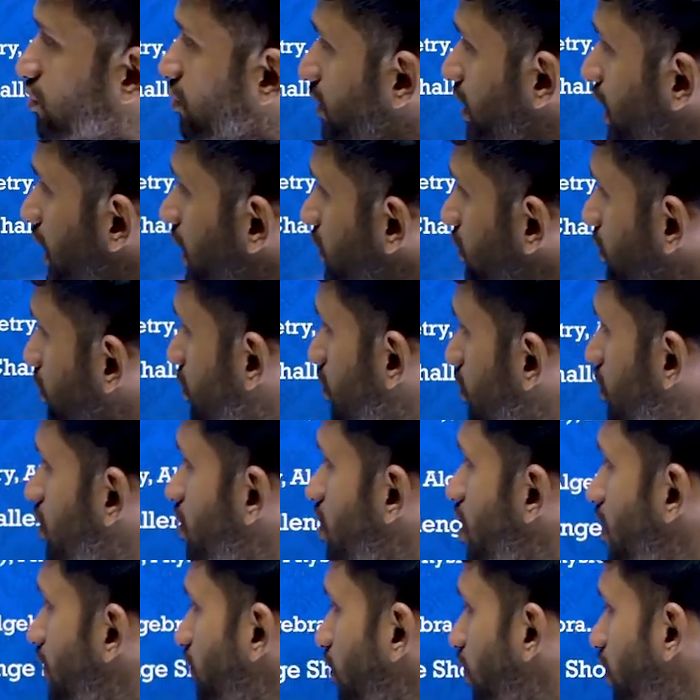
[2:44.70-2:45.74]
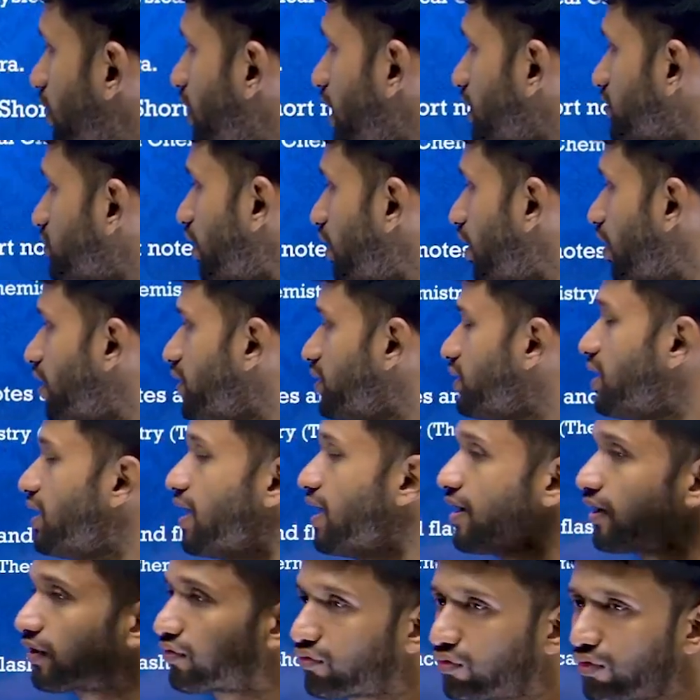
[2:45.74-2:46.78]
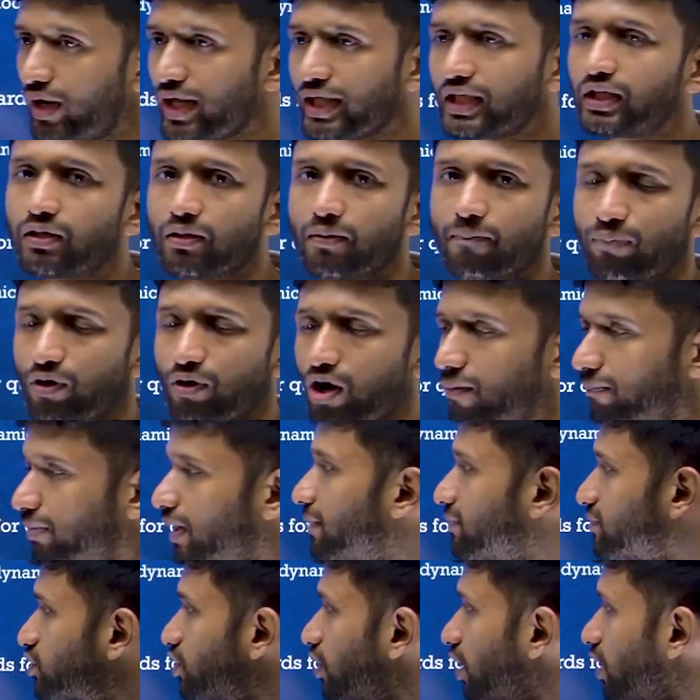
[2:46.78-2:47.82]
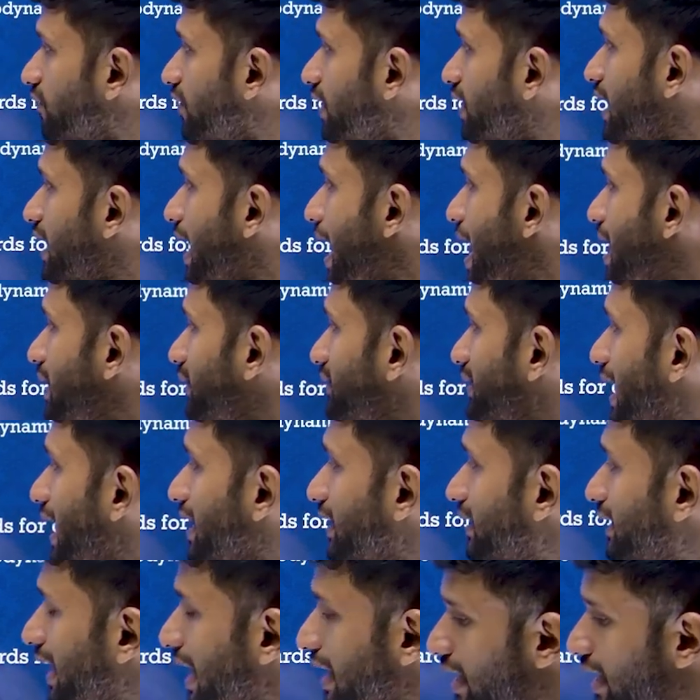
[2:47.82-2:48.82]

need to focus on quick problem solving, and that can